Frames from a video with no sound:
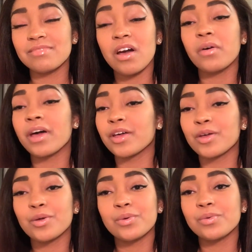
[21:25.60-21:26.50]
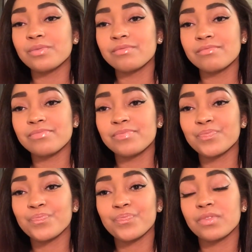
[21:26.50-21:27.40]
okay, cool,
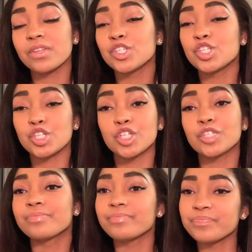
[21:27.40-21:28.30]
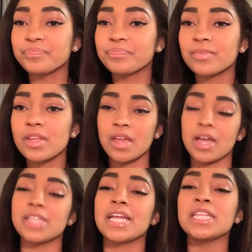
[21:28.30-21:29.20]
sure.
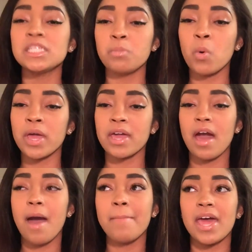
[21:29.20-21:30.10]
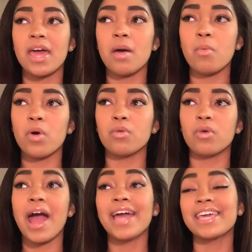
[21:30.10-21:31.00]
Because at this point, I'm at a point
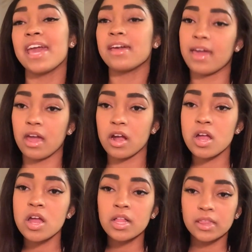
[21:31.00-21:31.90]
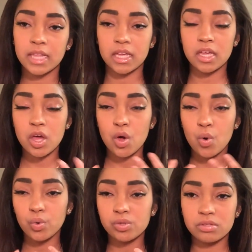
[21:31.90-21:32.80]
where I can't care. Like,
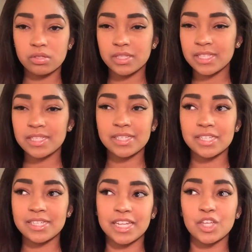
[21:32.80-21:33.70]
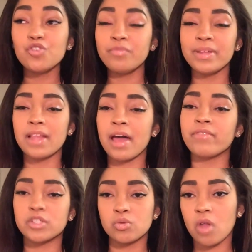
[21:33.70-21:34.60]
this is just, like, you've been lying
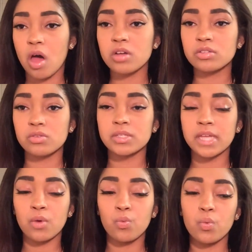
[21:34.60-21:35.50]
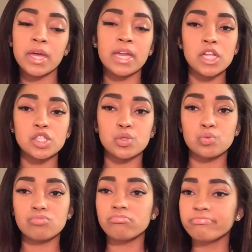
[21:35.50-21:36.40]
for too long. So it's like, what can I do?
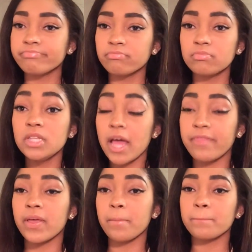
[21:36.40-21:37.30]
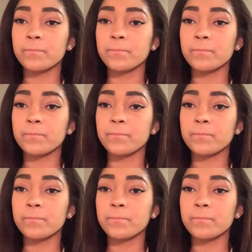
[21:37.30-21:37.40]
Nothing.